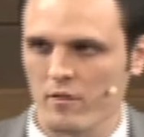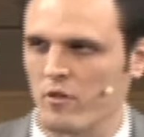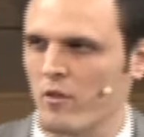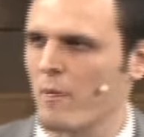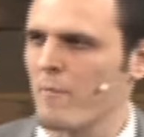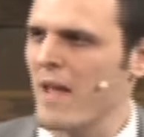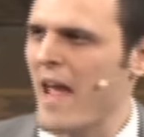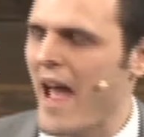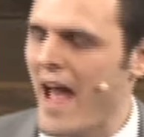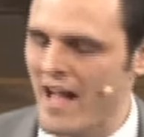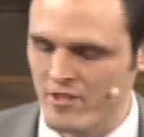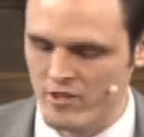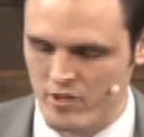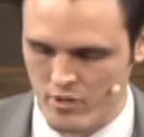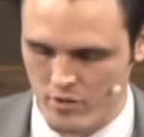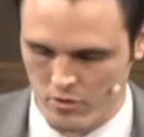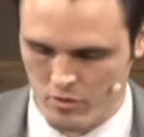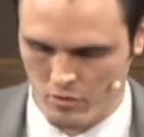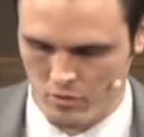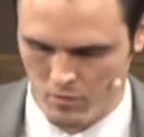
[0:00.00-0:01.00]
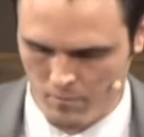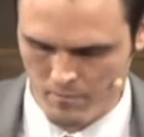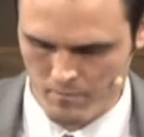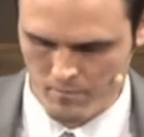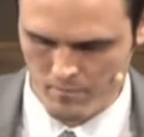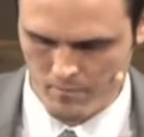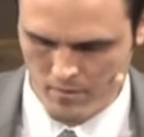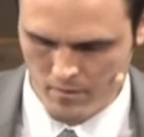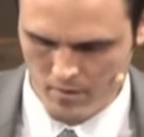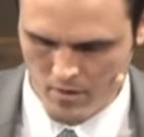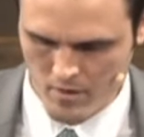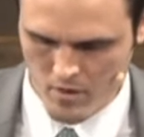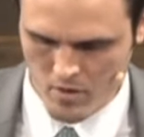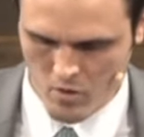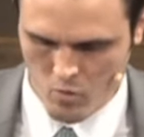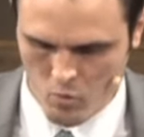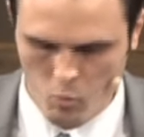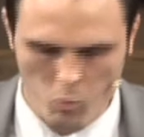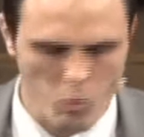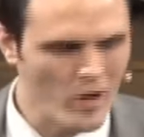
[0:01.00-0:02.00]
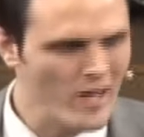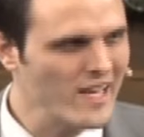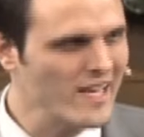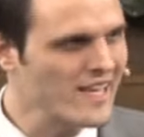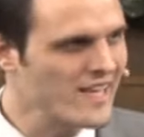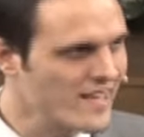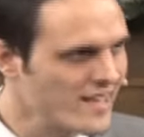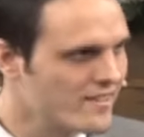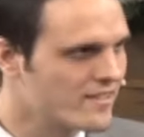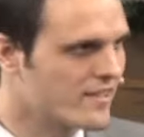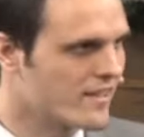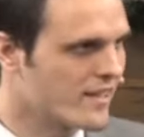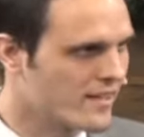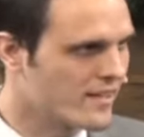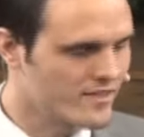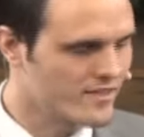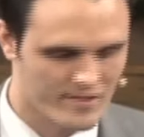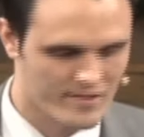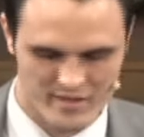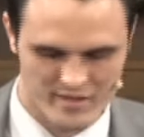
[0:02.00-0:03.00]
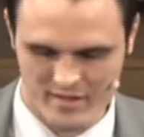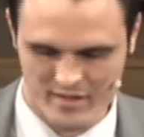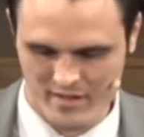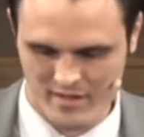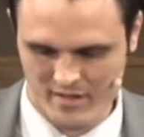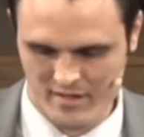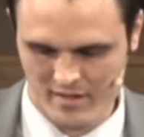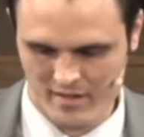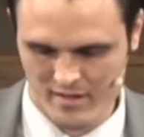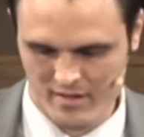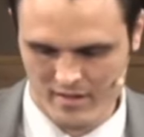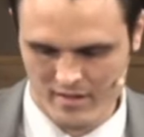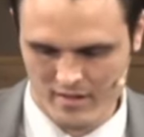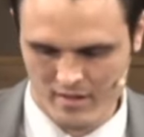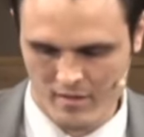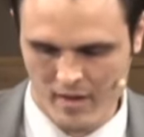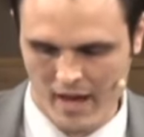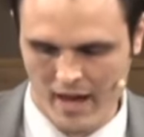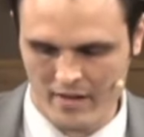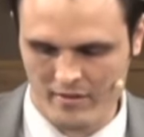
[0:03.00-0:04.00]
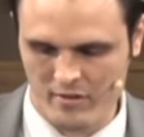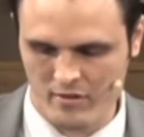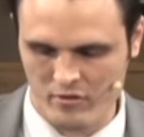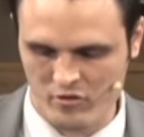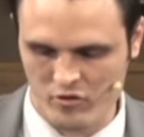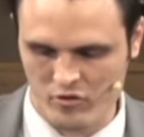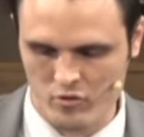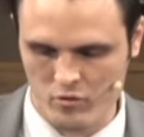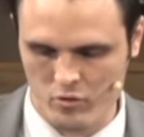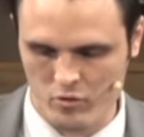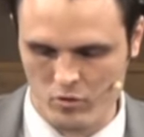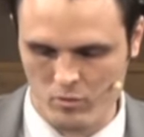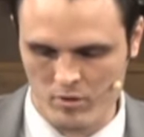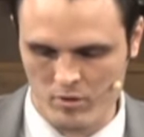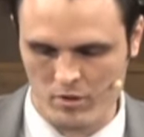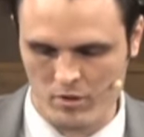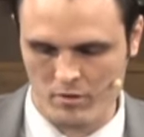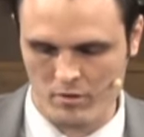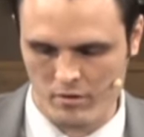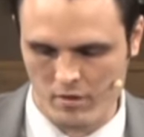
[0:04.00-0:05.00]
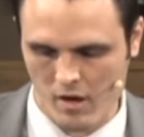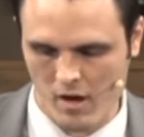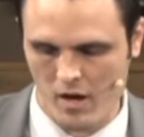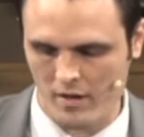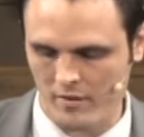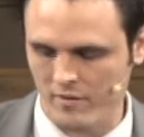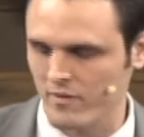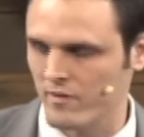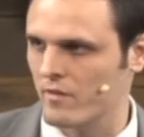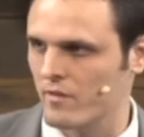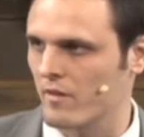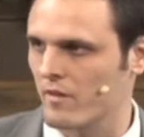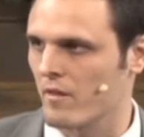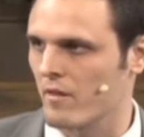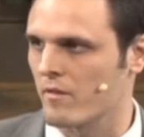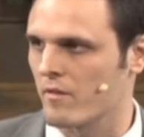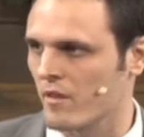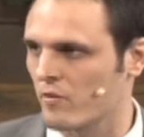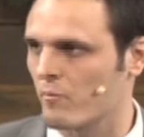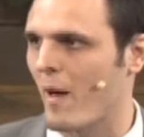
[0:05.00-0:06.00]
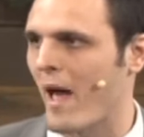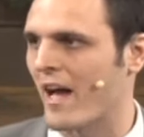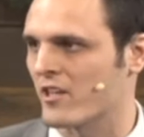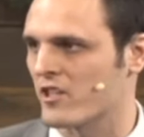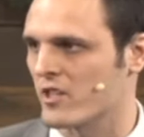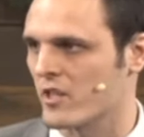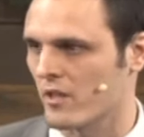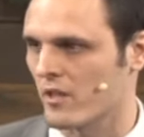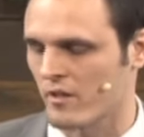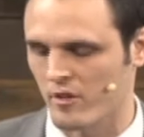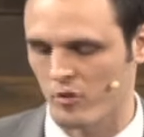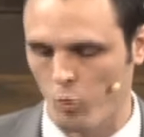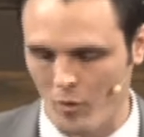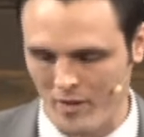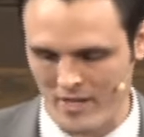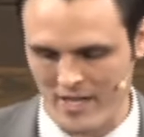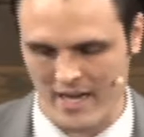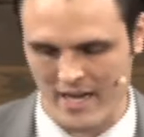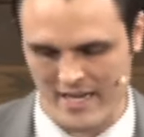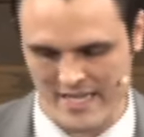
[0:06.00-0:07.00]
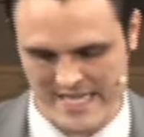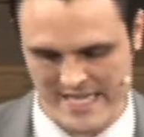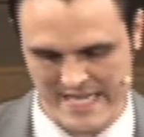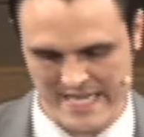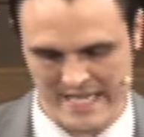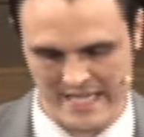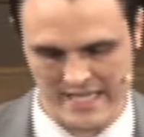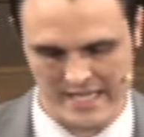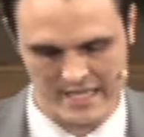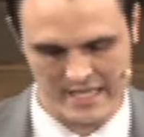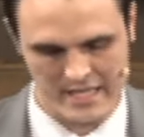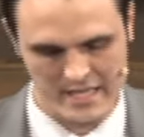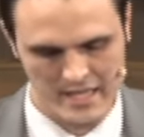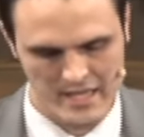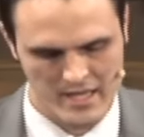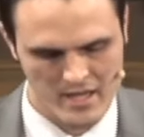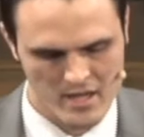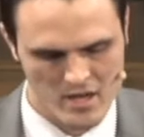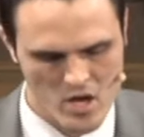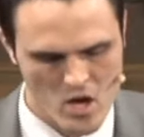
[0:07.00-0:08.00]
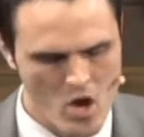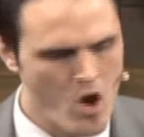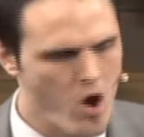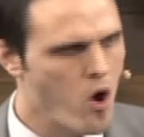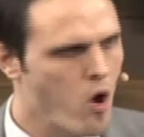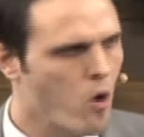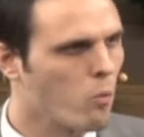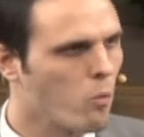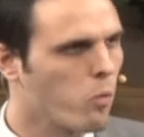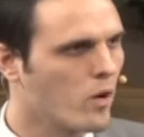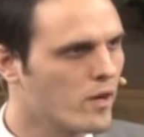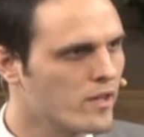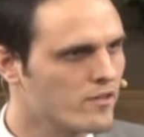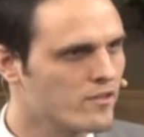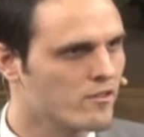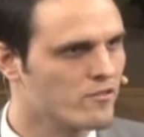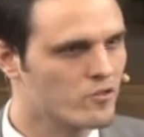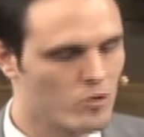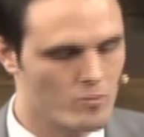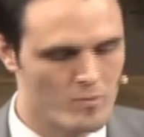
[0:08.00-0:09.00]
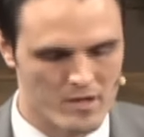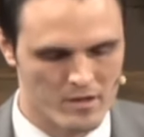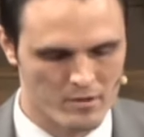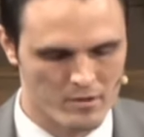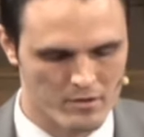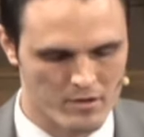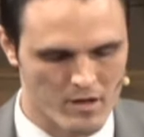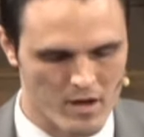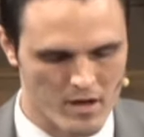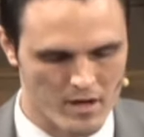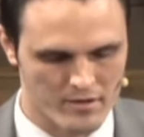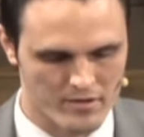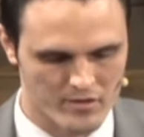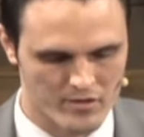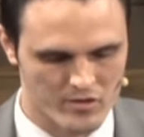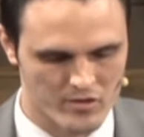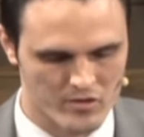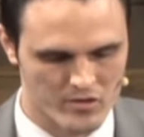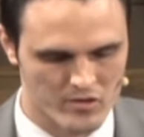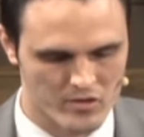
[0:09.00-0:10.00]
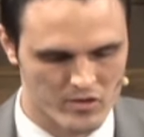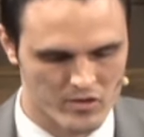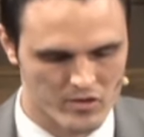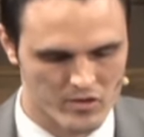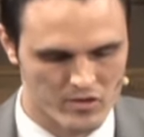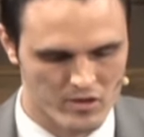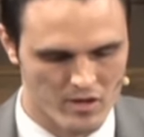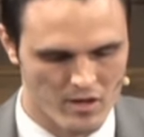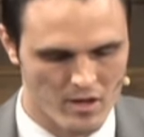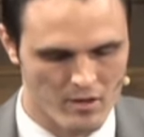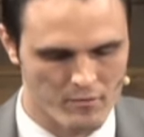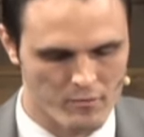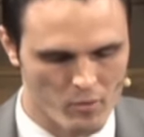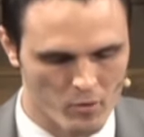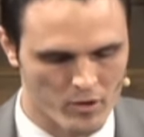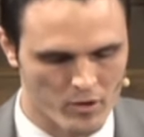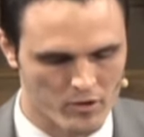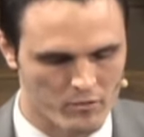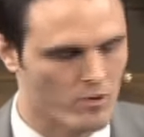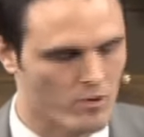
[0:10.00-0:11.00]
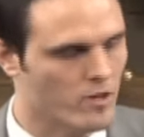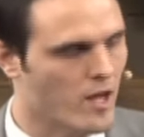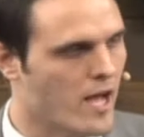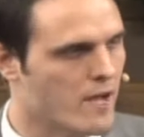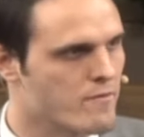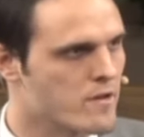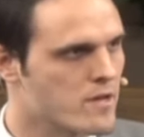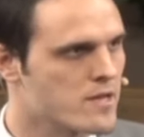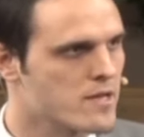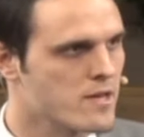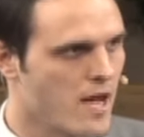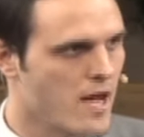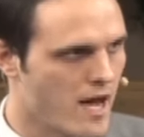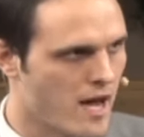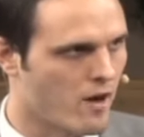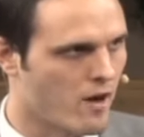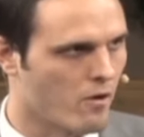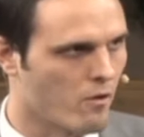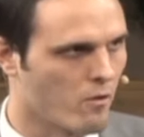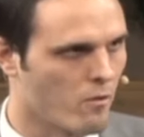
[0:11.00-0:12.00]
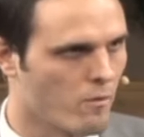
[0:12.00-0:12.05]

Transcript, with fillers: So let me ask you what is it that has consumed your thoughts this past year in 2019? What is consuming your thoughts and focus for life now?